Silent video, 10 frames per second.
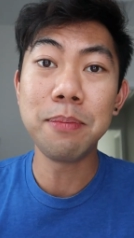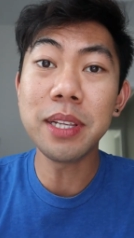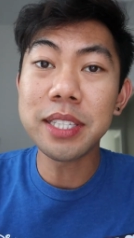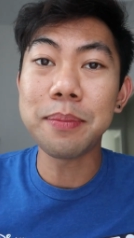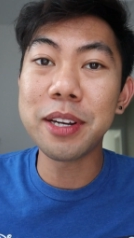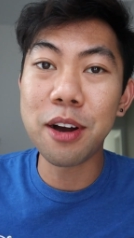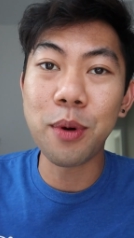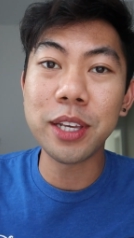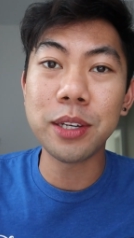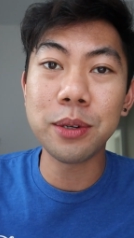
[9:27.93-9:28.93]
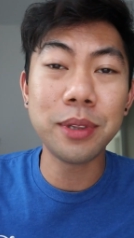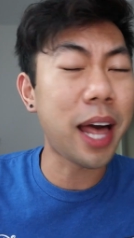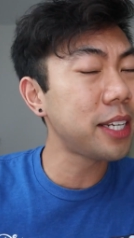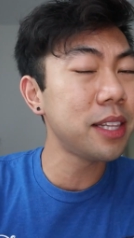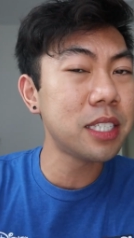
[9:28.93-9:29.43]
Please let me know what you
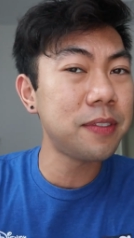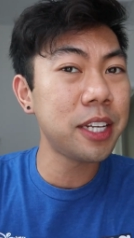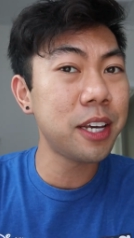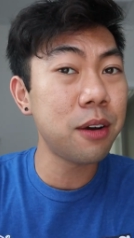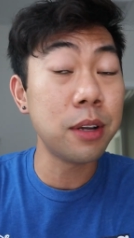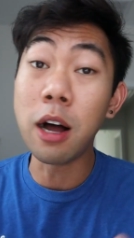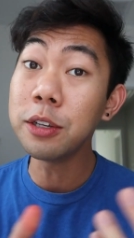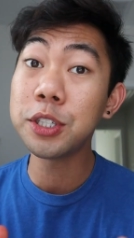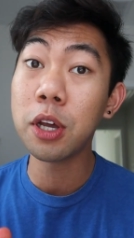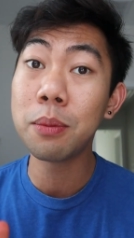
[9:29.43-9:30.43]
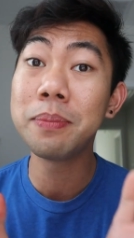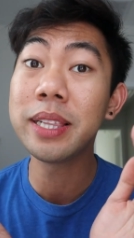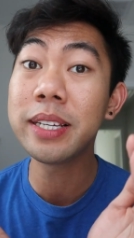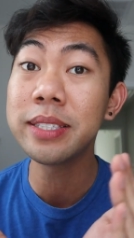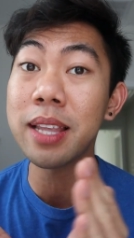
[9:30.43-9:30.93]
liked in this video, and also
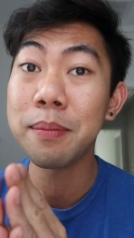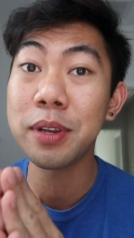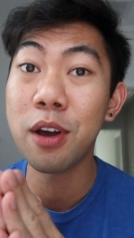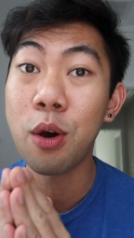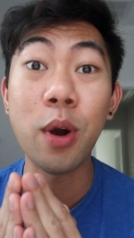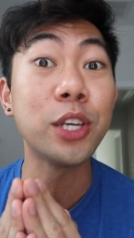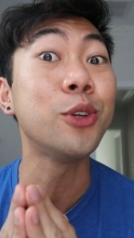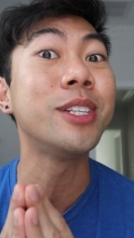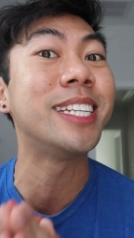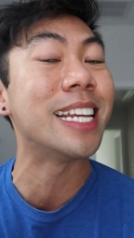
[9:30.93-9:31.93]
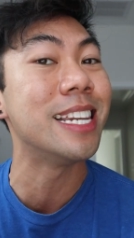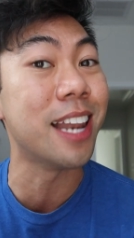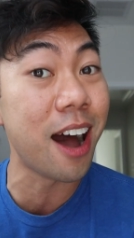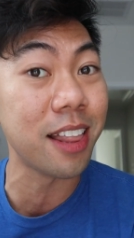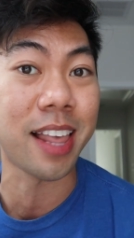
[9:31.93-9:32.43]
please let me know what you did
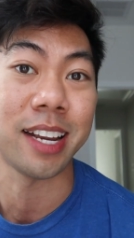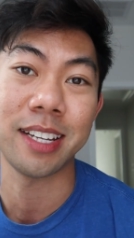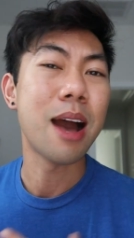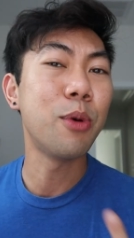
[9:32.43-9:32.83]
not like.